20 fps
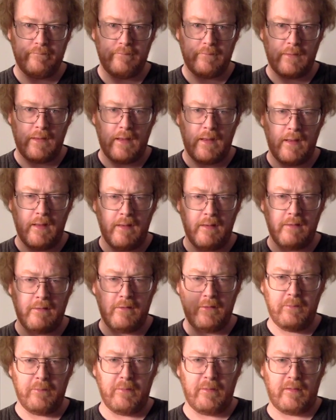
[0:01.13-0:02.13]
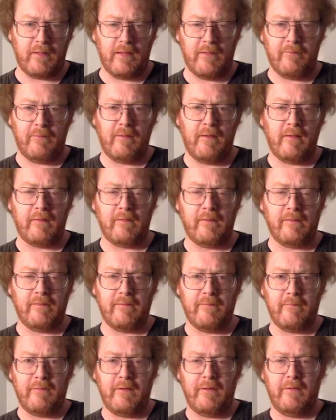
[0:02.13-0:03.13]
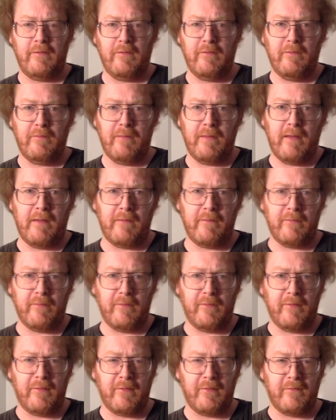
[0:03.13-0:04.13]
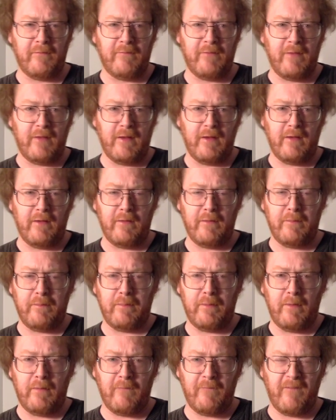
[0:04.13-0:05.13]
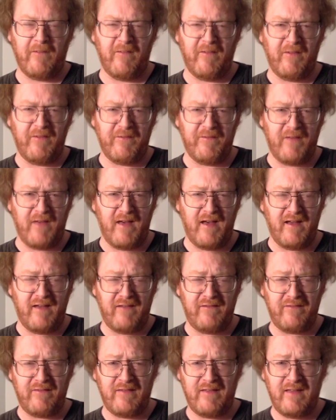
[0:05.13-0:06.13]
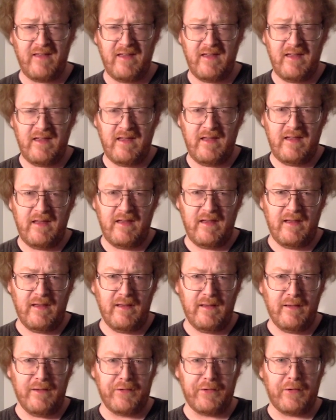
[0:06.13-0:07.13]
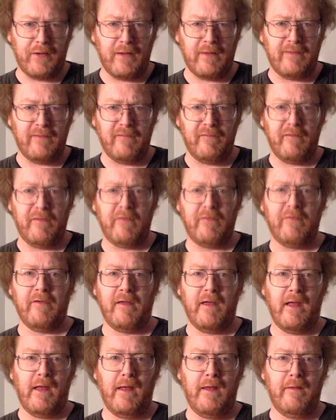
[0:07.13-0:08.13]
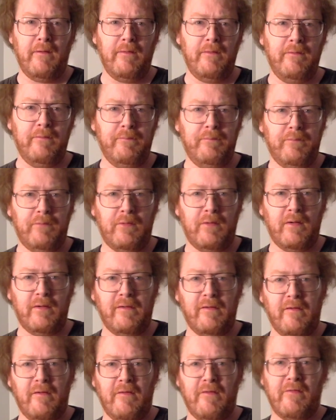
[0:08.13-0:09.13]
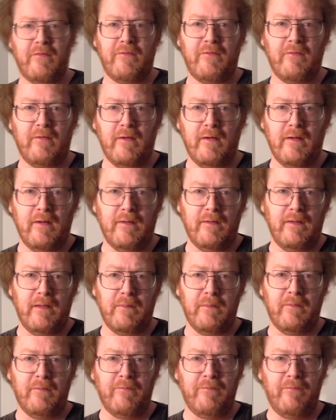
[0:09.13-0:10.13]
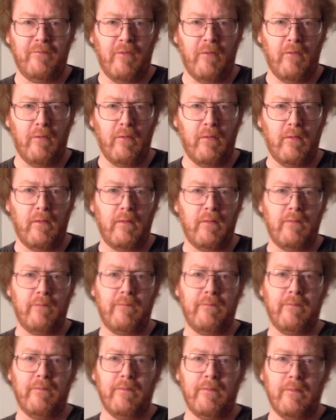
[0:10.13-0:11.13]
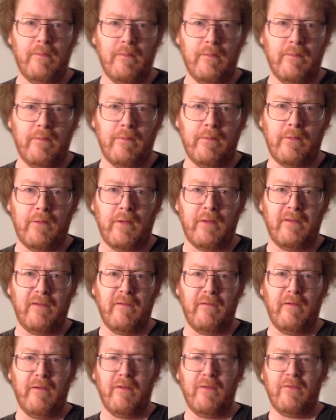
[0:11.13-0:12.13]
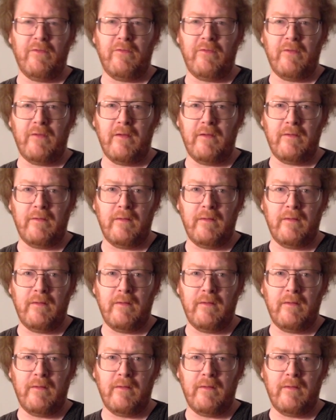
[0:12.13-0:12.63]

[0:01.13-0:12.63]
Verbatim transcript: Hi, Kubricklover, 1972, back with another video, part 55. Uh, criterions again, criterions uh, number four, the criterions that